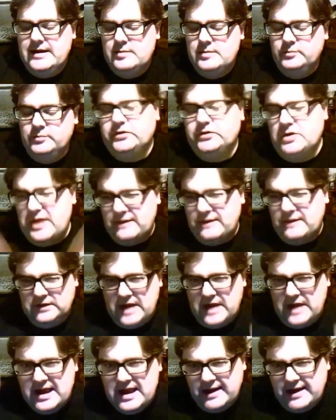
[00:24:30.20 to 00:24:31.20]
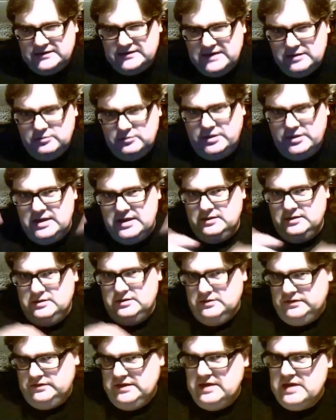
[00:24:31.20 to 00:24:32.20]
So you have to architect with that
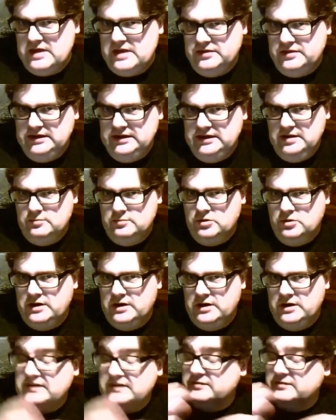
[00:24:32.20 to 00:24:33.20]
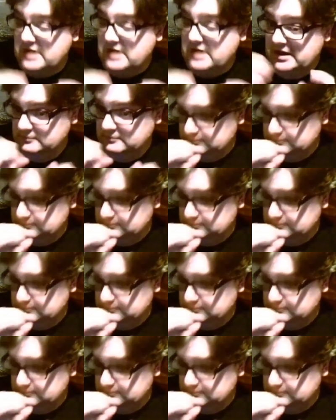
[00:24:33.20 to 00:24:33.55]
that thinking in mind. That doesn't mean,